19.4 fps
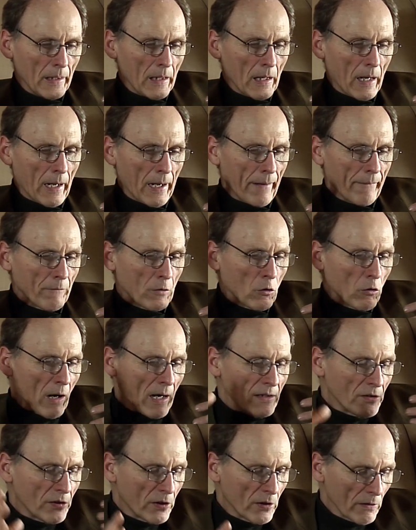
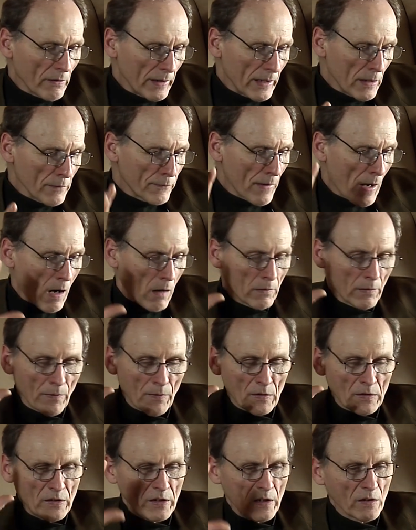criteria found in
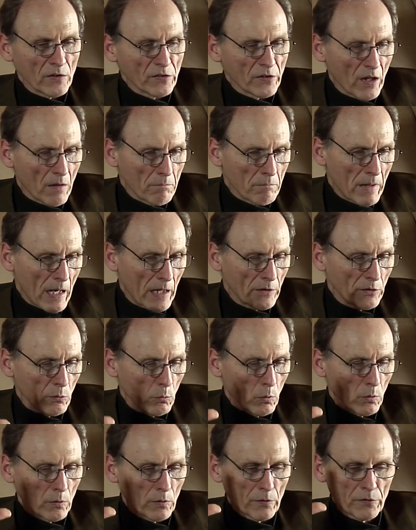the DSM
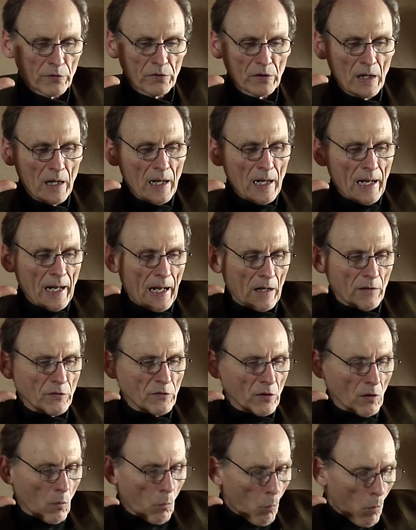manuals
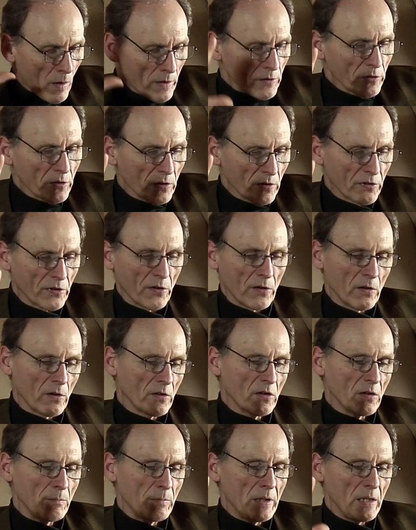as to what is
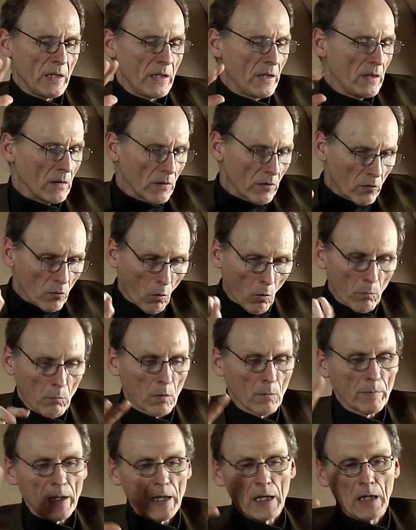considered to be
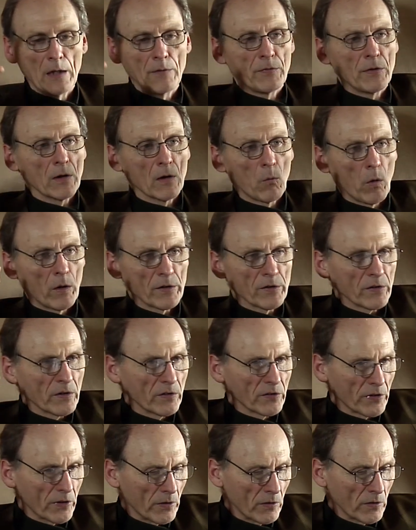normal behavior, what is
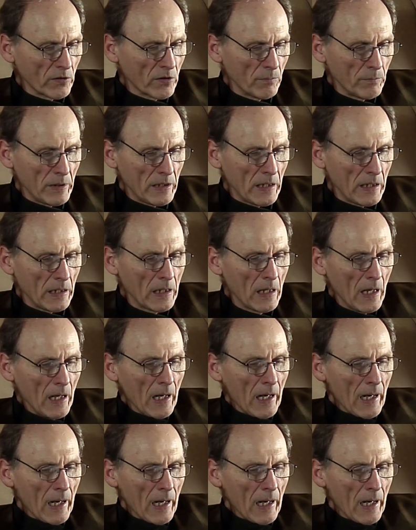considered to be